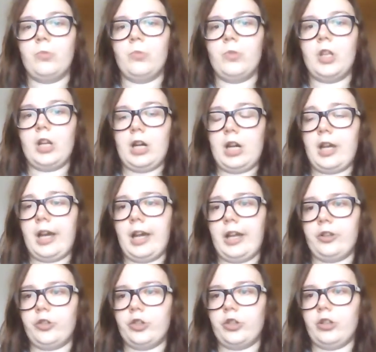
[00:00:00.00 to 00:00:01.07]
Then I
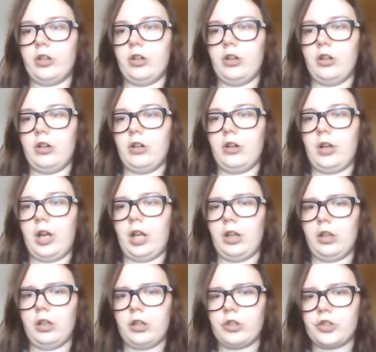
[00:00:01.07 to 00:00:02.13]
had
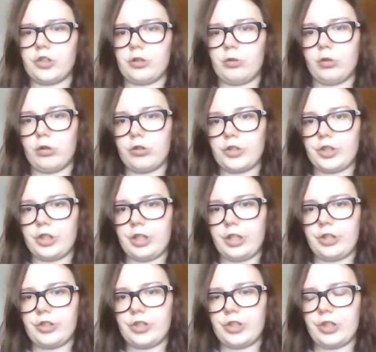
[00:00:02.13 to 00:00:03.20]
ALKS
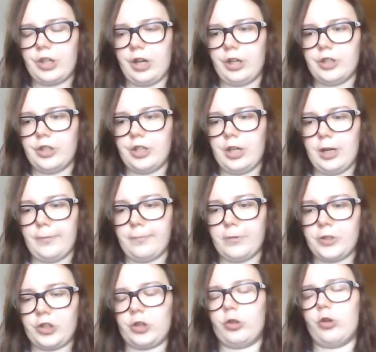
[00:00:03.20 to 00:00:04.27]
courses. I did have
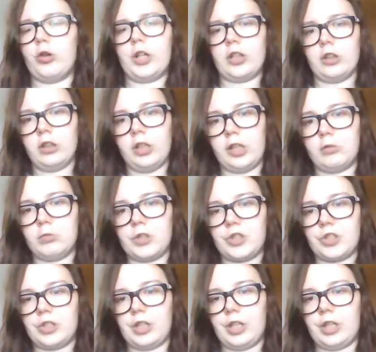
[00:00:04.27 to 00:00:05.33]
historical
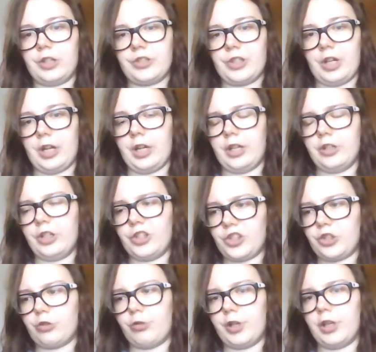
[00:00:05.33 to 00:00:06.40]
linguistics. I had
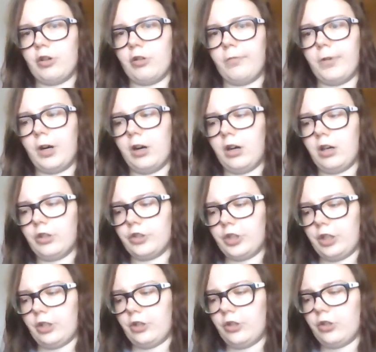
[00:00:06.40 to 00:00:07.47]
history of art
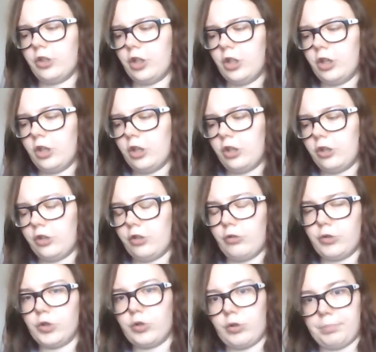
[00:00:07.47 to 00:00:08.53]
and
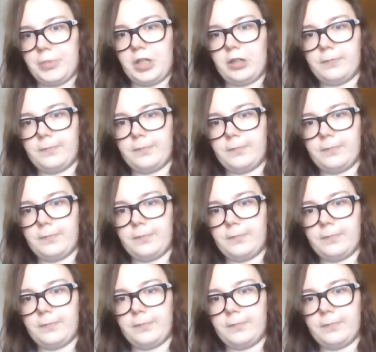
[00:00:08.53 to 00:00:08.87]
European